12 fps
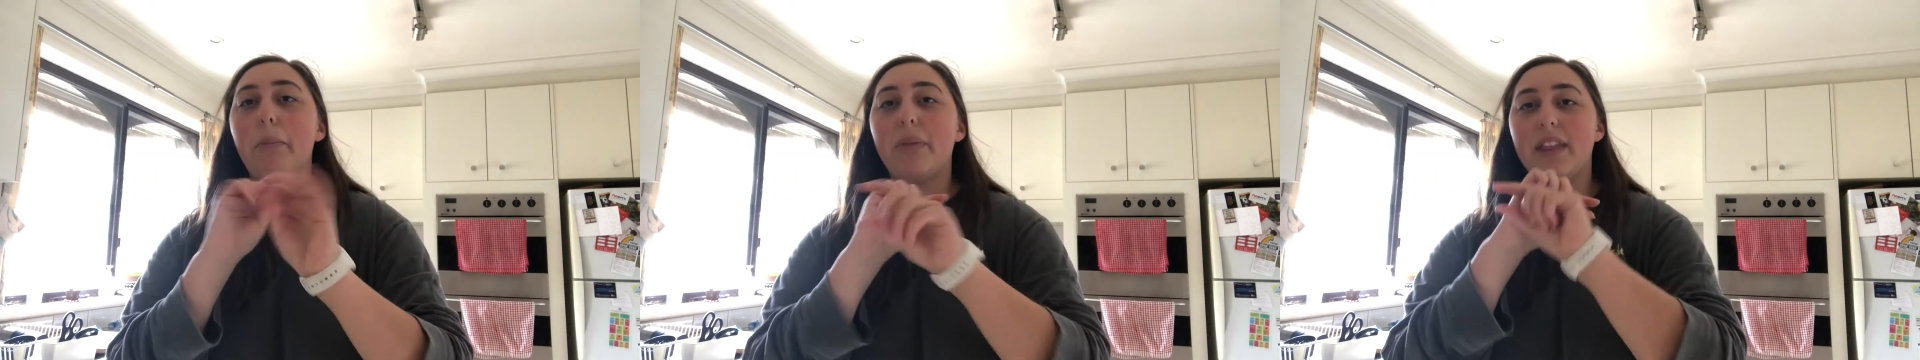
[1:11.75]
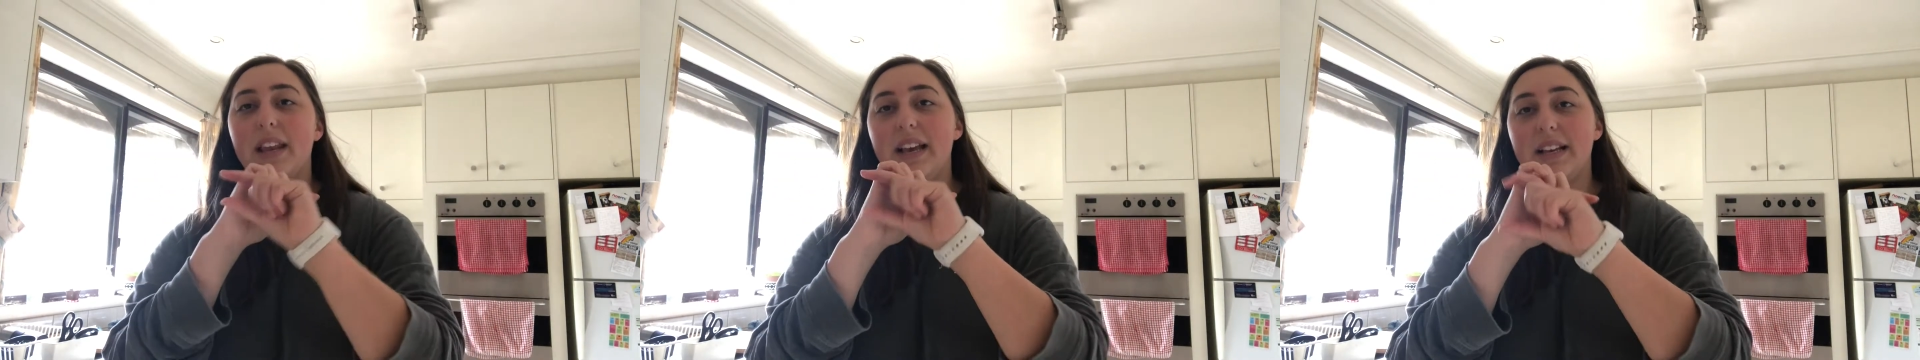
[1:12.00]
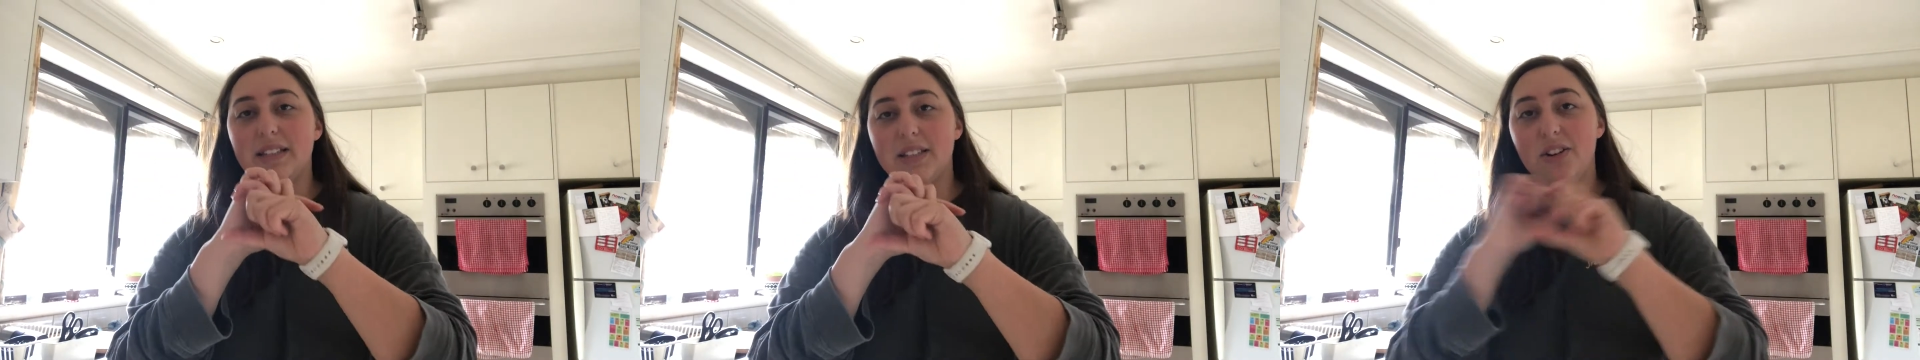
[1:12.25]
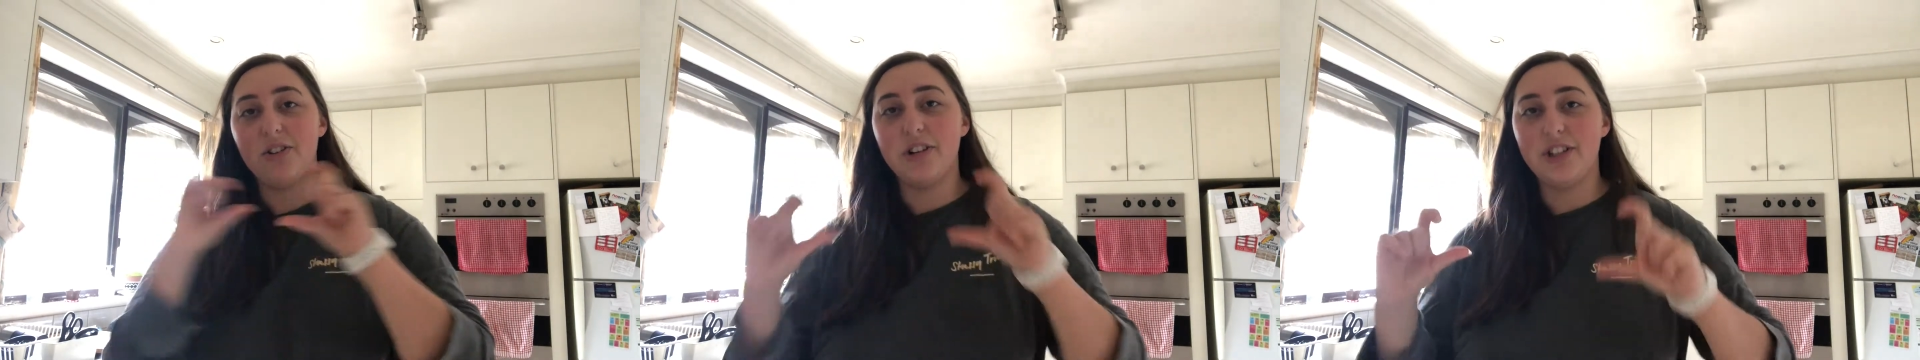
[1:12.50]
but then it has an
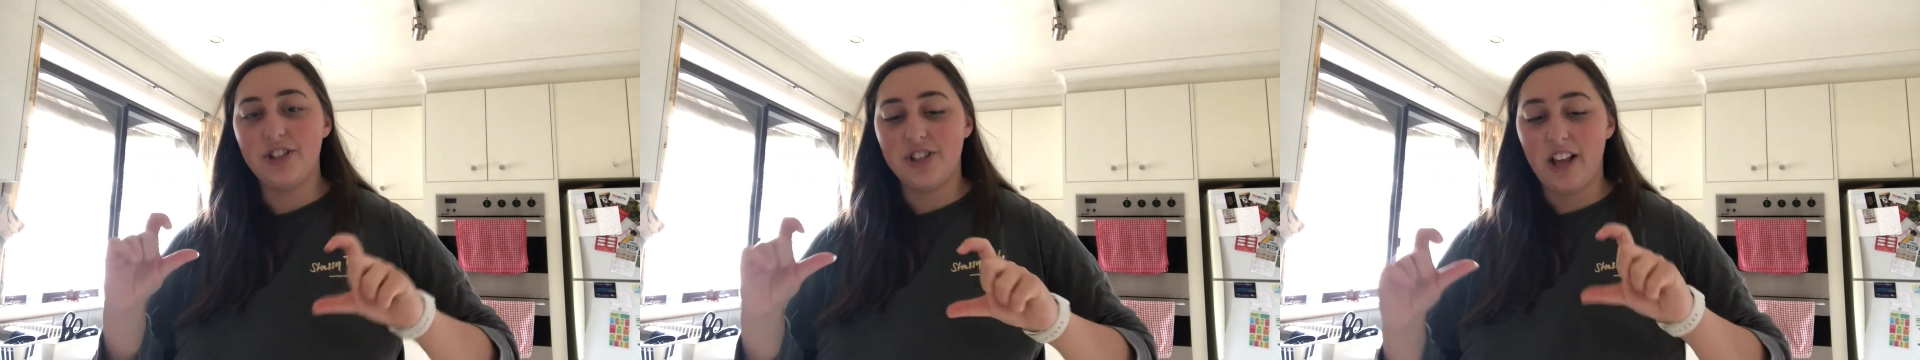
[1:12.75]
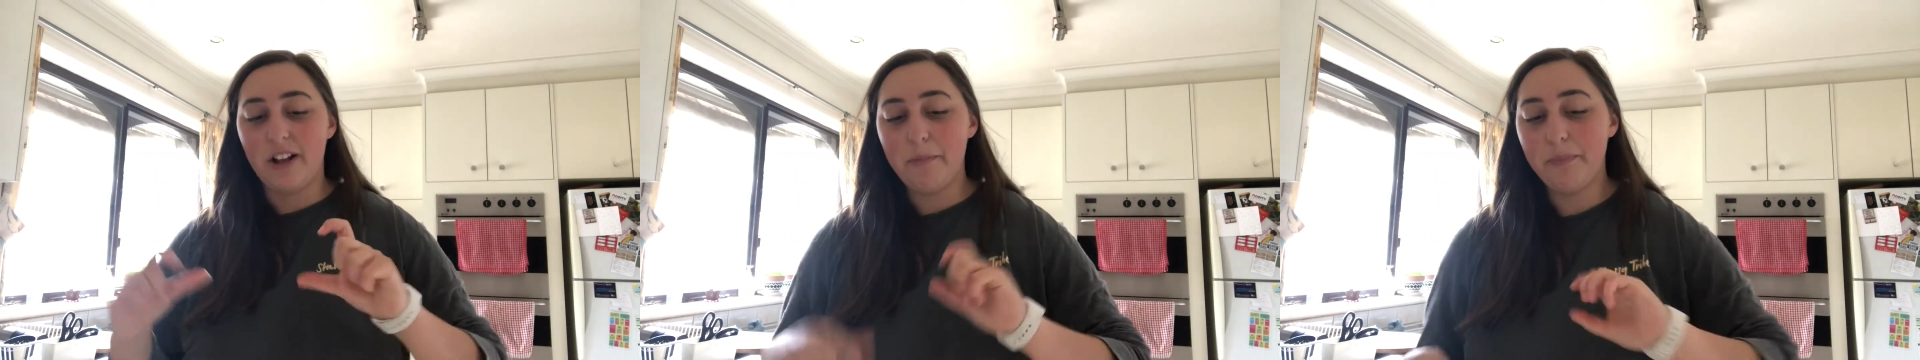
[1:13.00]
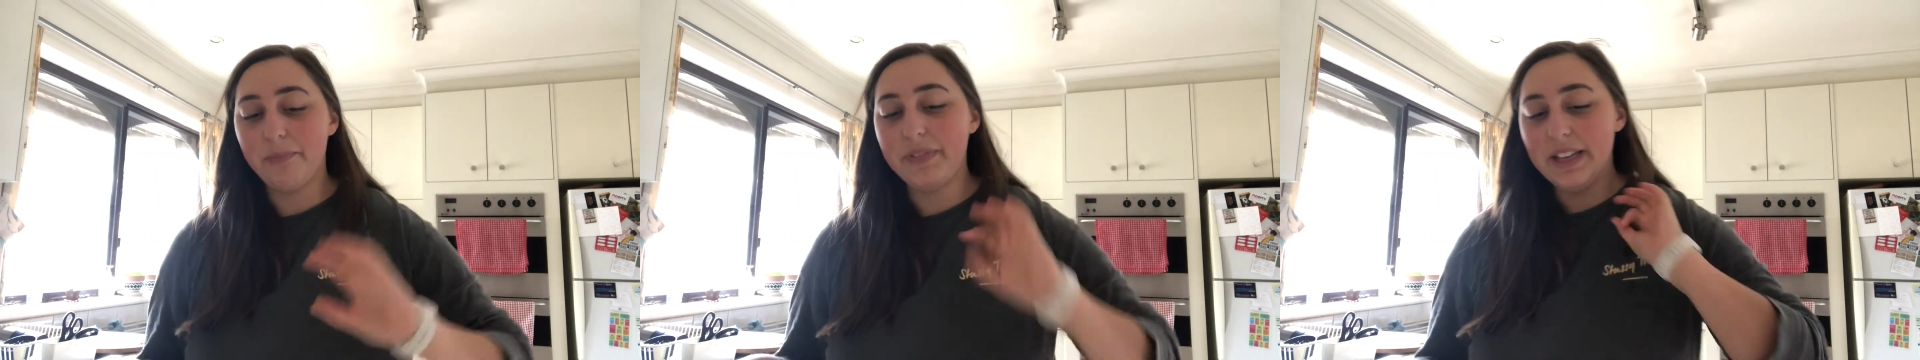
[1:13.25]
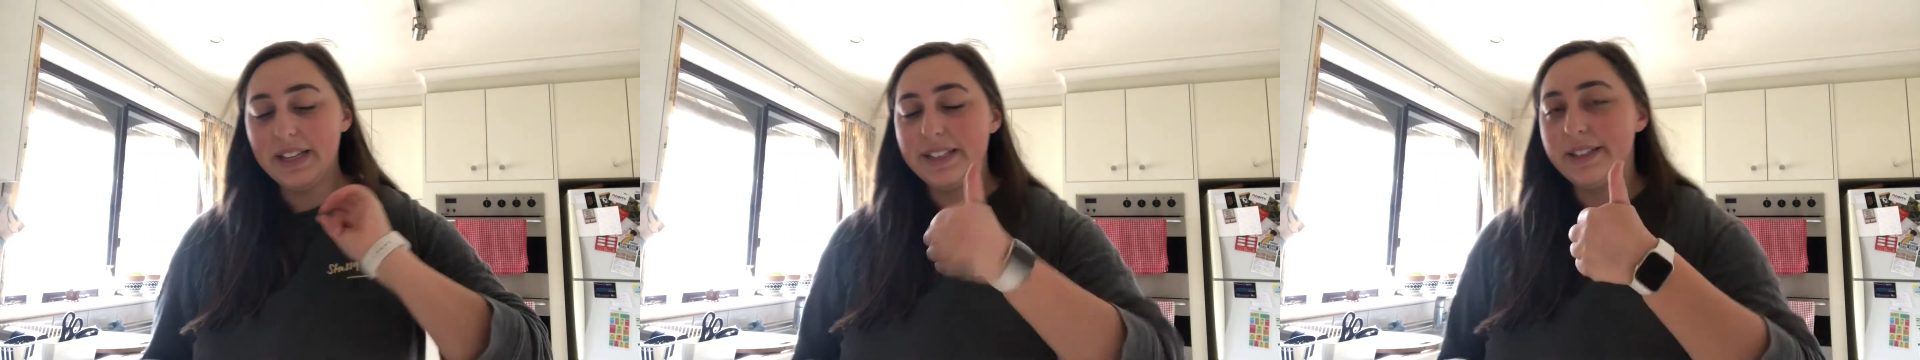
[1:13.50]
orange thing.
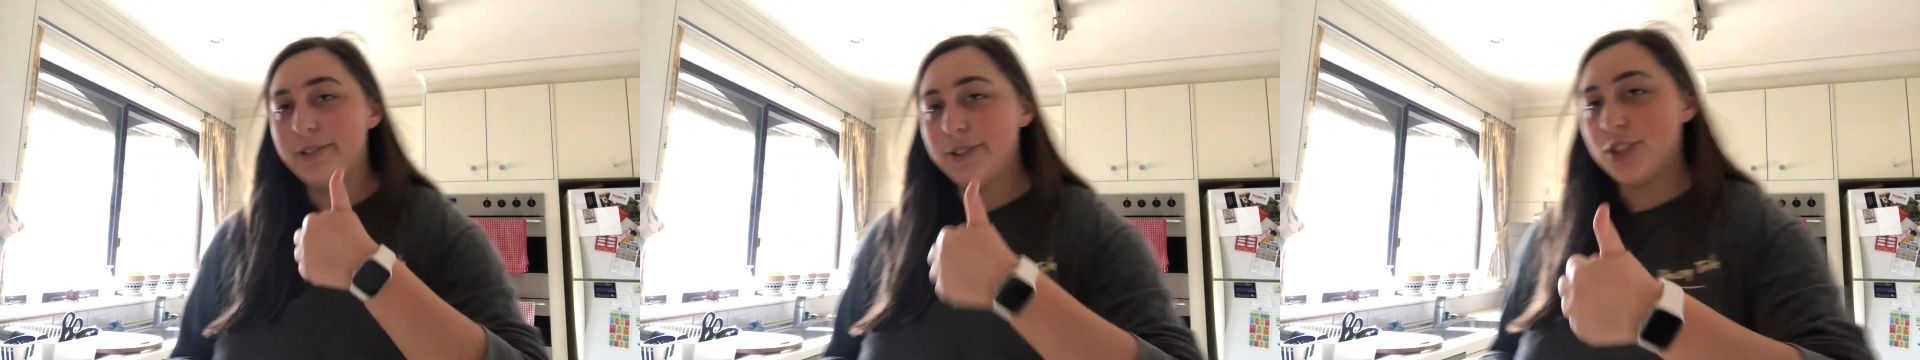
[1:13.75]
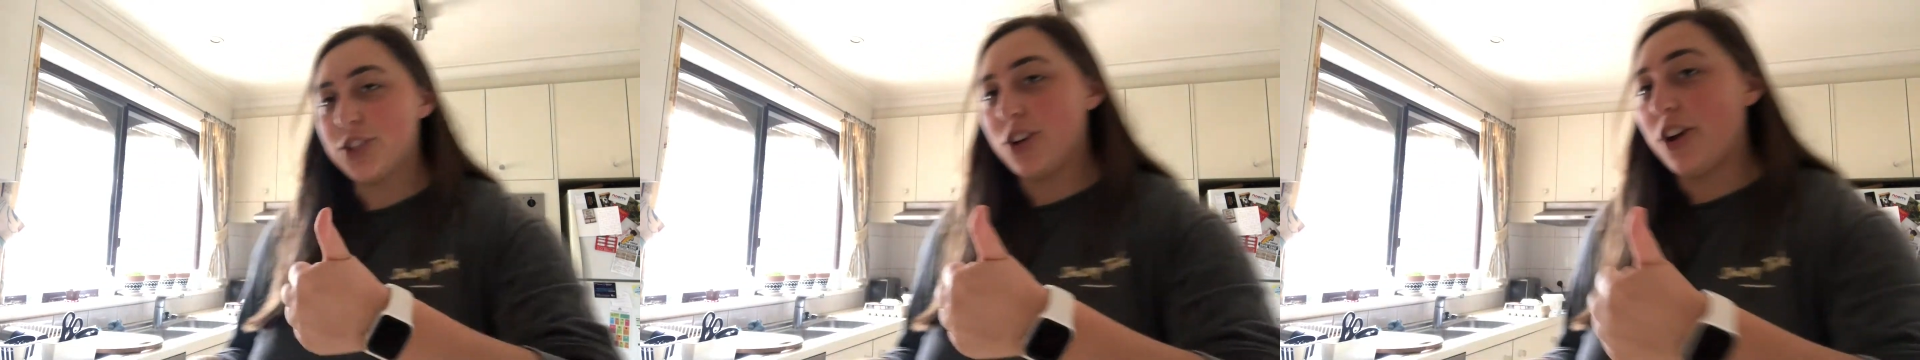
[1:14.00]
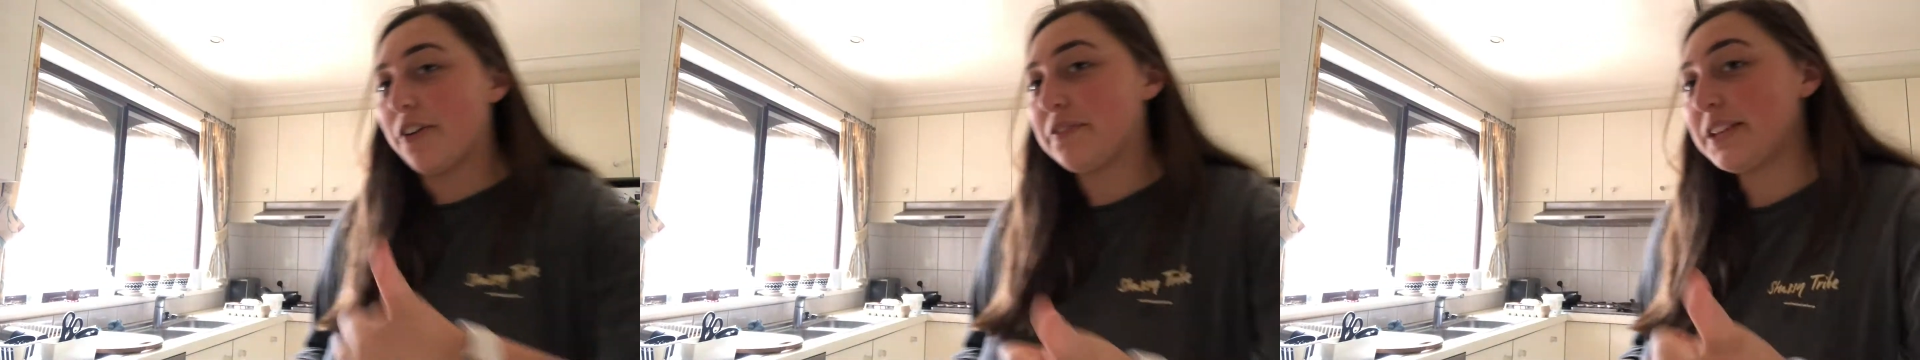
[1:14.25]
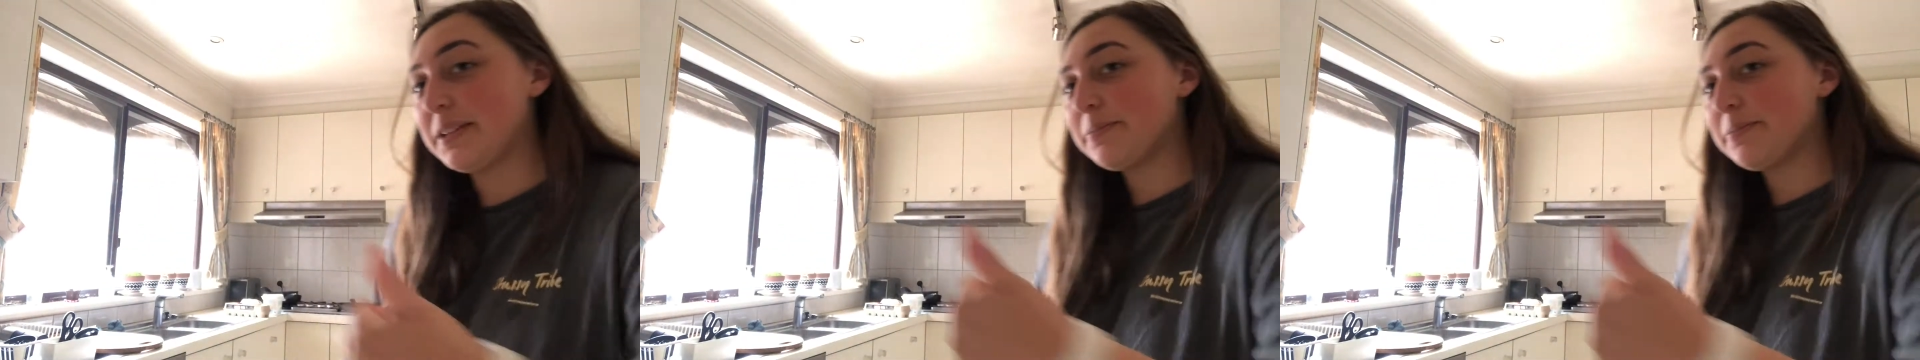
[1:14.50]
It's good coffee.